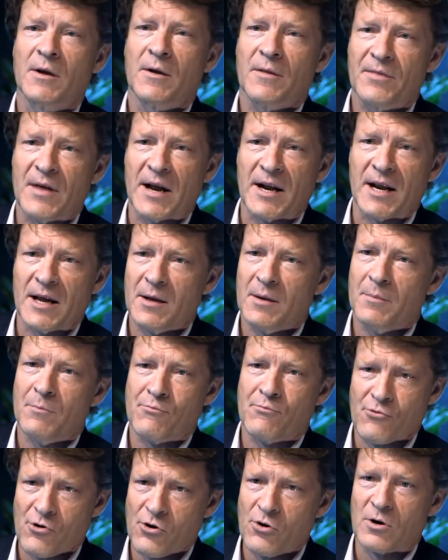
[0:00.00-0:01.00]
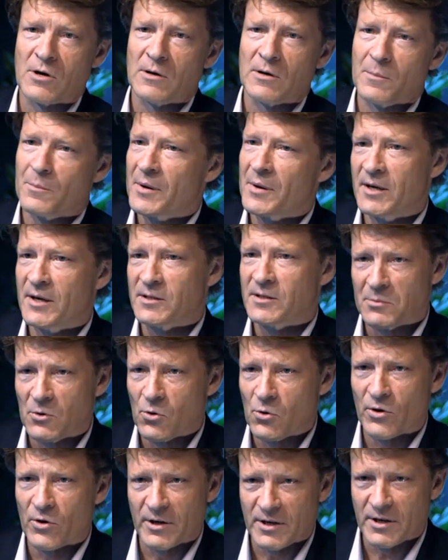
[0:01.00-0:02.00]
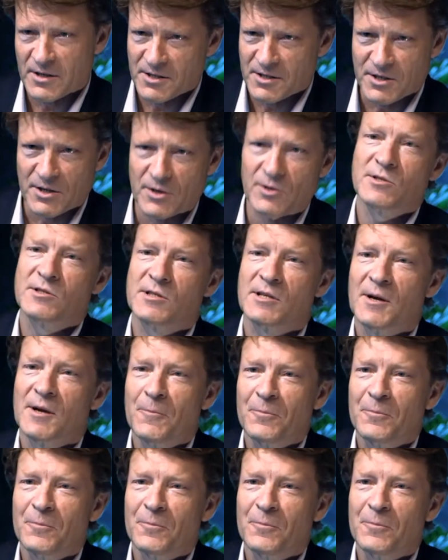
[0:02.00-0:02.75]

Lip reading: than a brutal Piers Morgan induced